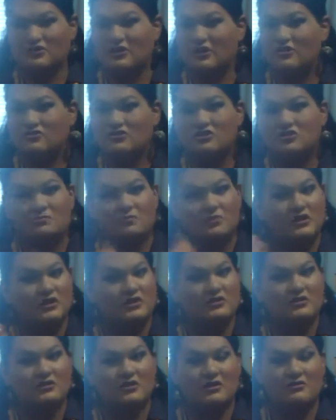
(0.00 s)
So you just
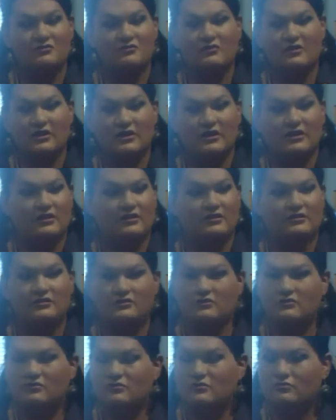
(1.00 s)
break it off
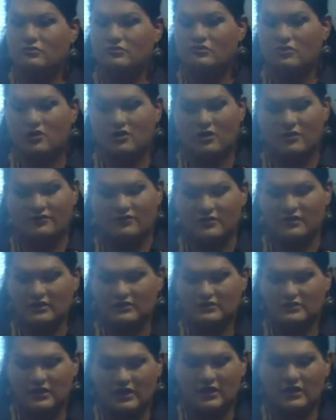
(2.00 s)
and you start off the
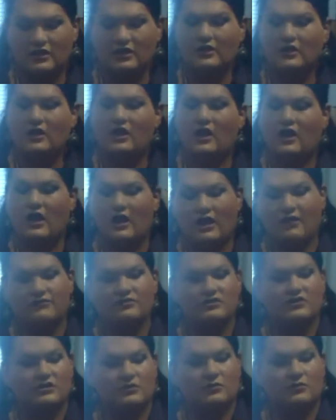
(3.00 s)
next day.
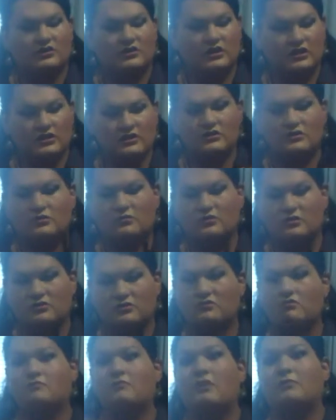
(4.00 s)
Obviously with this, you would
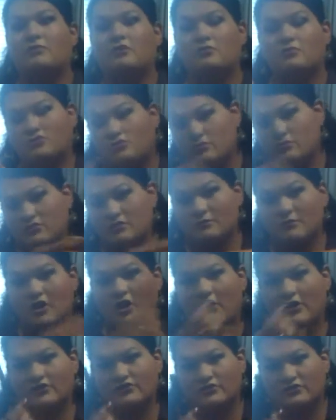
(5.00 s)
do some
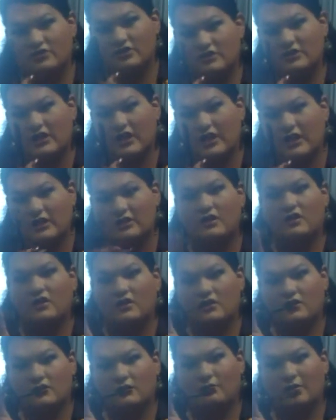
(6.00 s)
conjuring the dead.
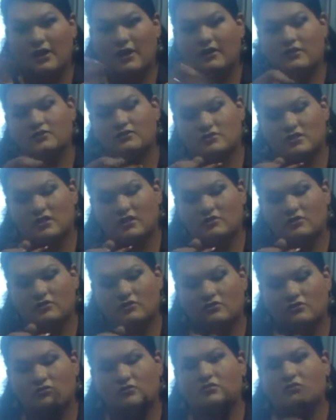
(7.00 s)
The black is not,
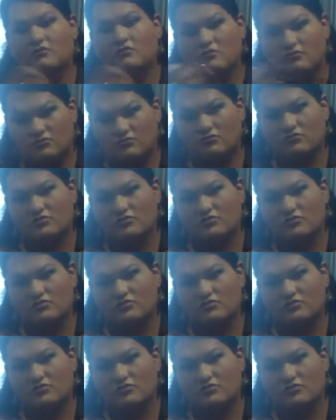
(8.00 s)
you'll